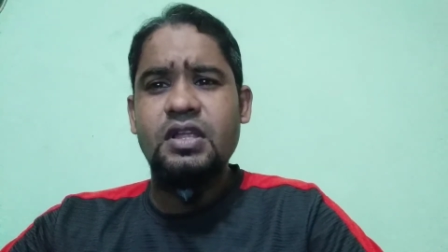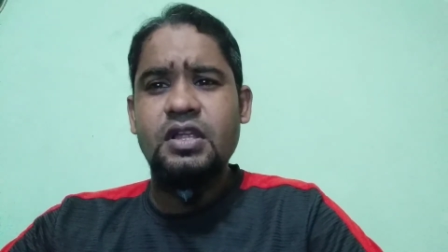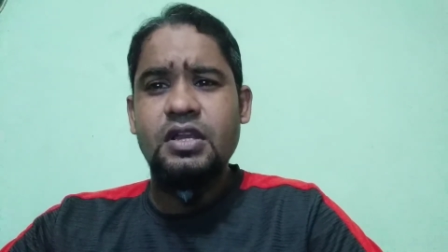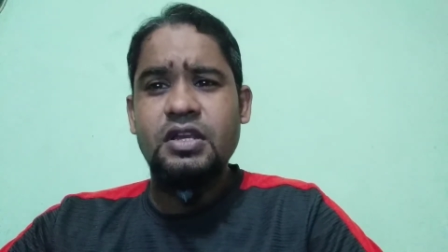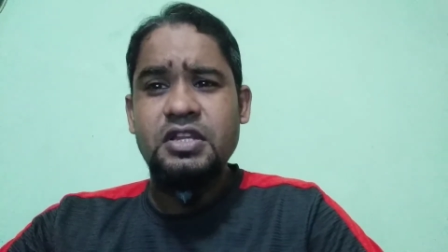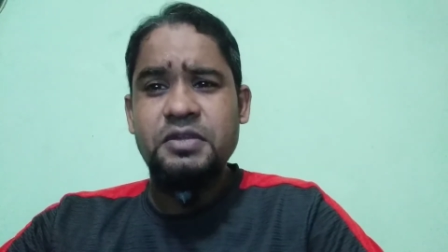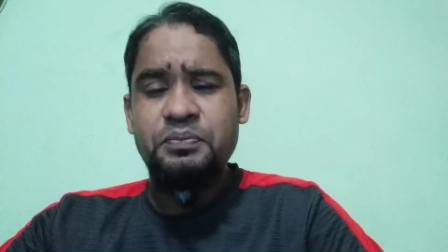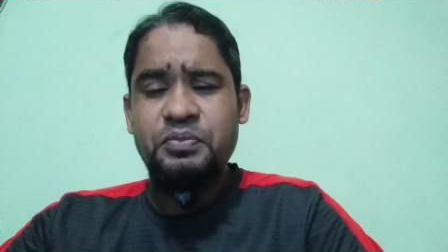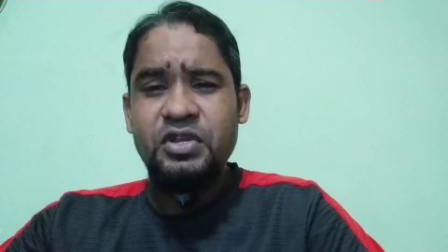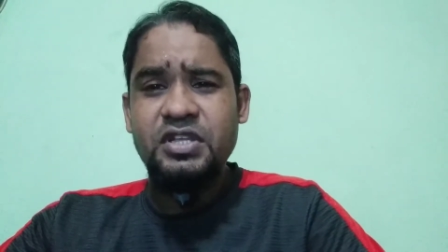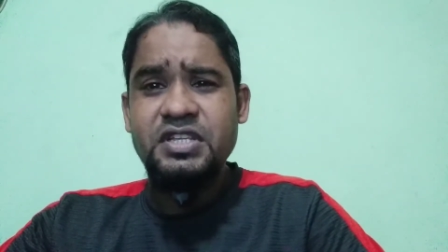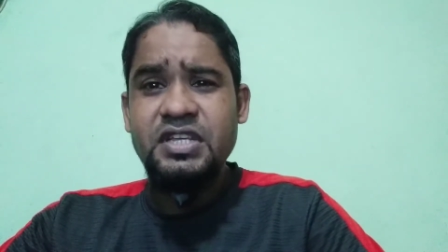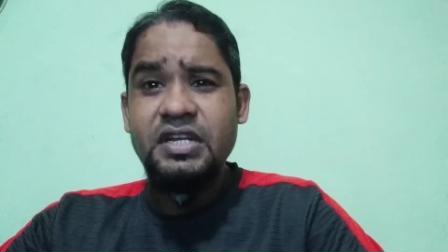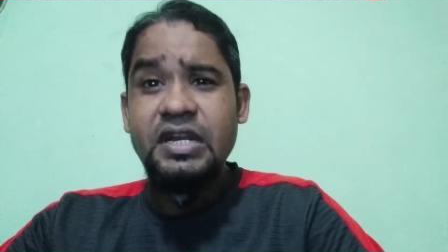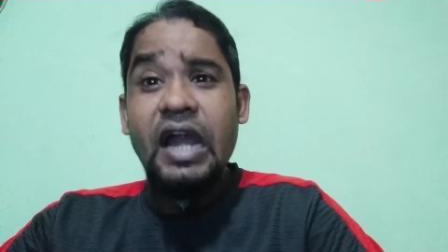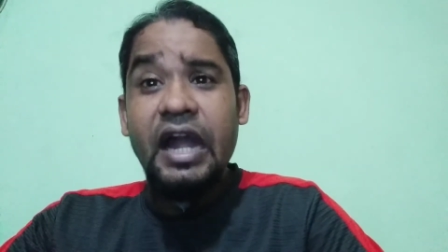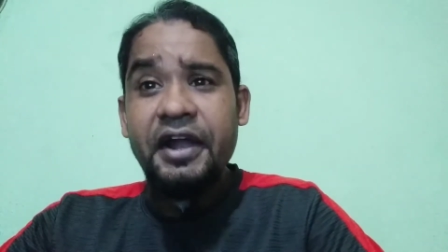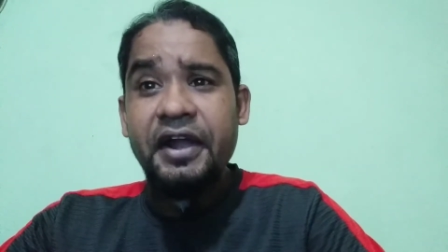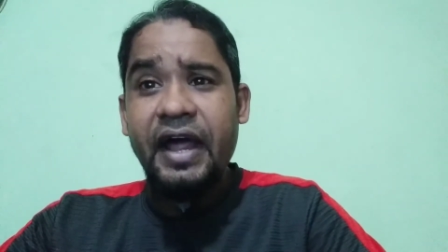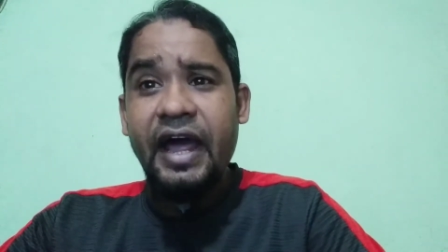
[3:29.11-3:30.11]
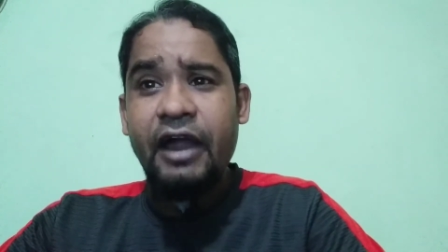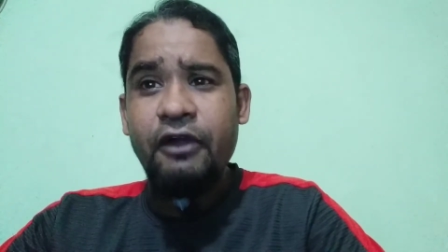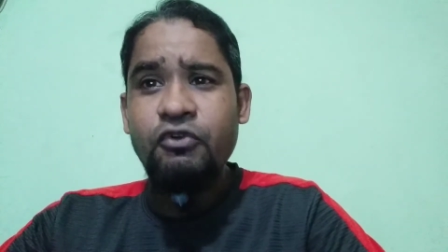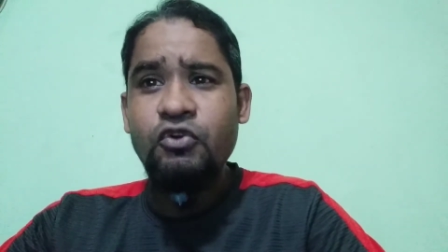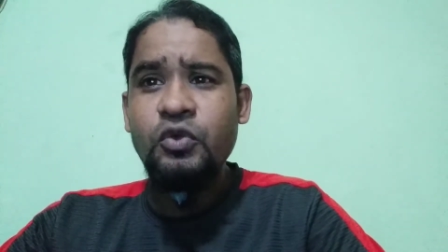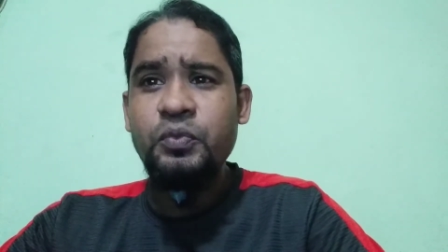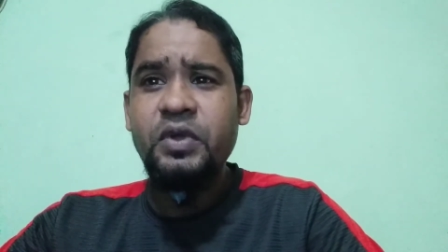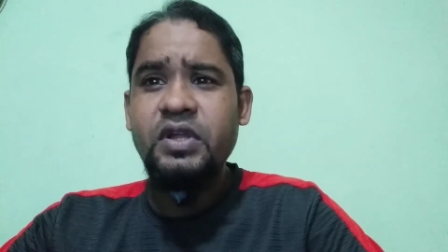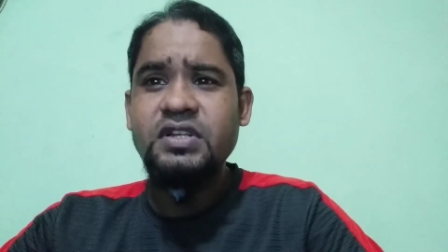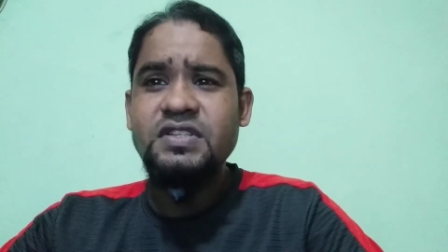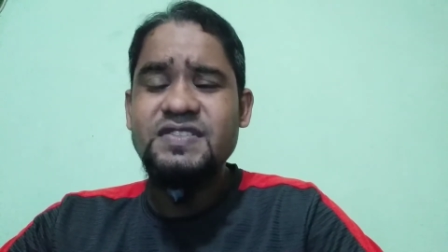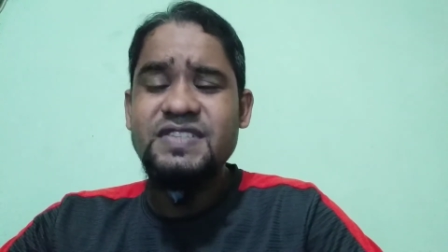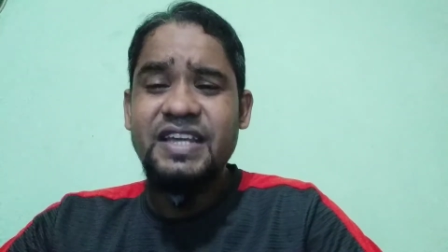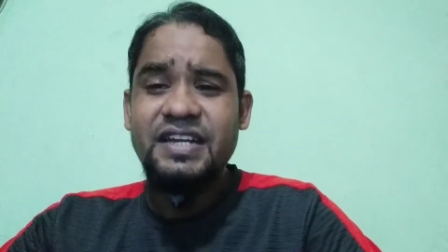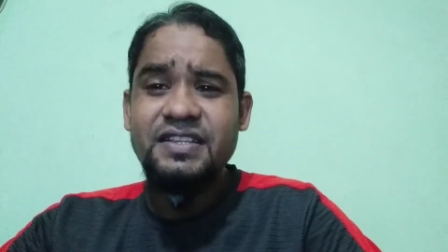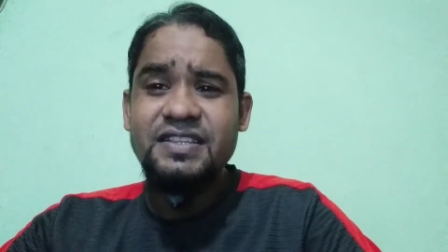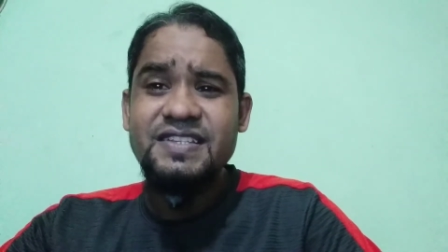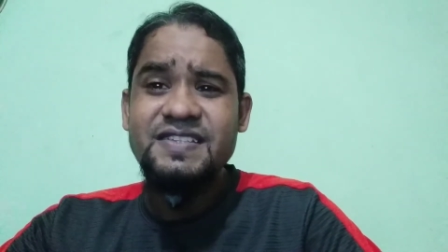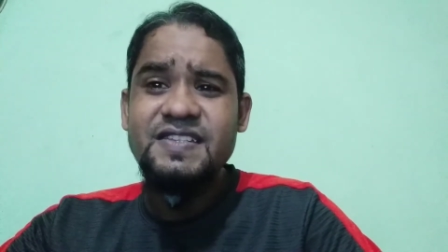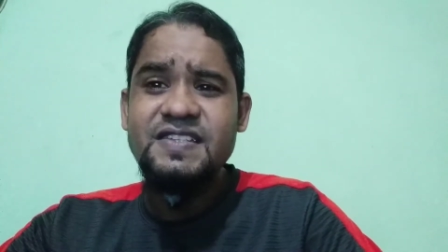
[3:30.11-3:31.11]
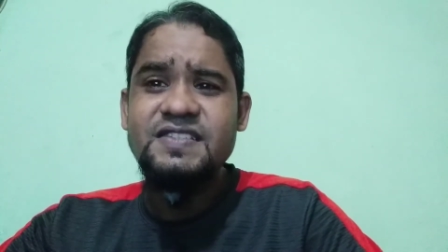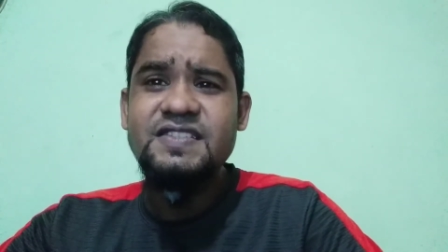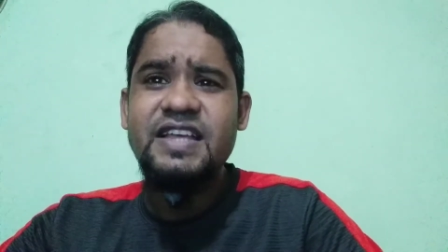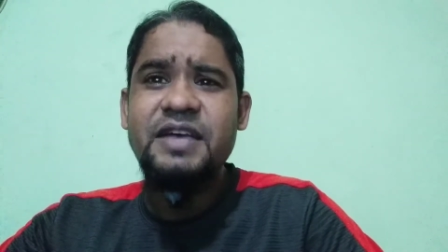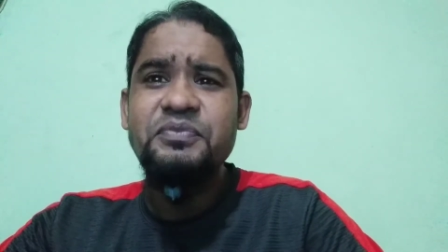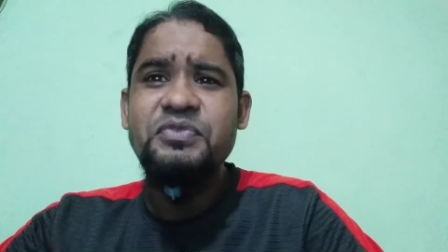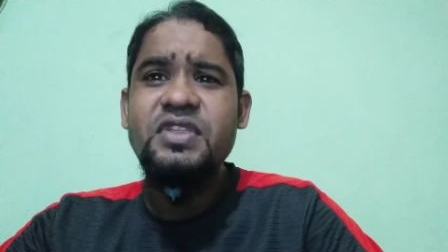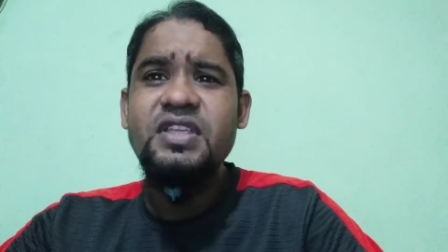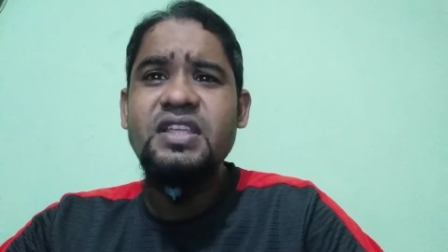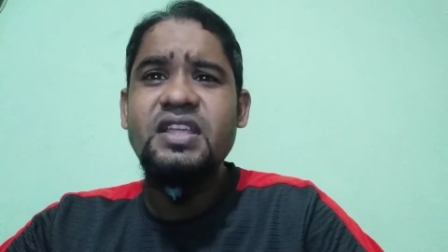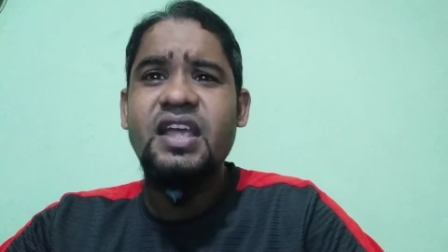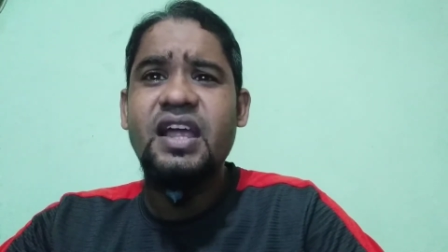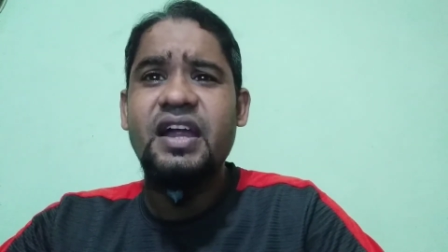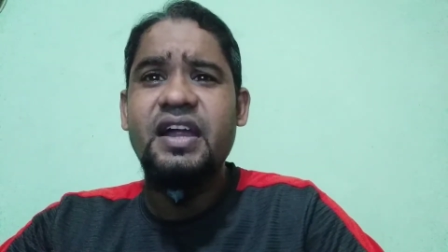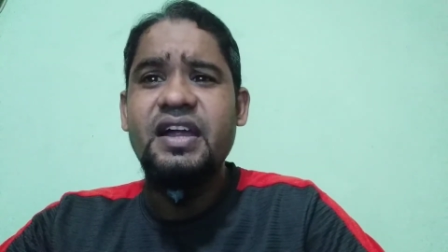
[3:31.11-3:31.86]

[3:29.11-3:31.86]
represent her argument, sir, this is something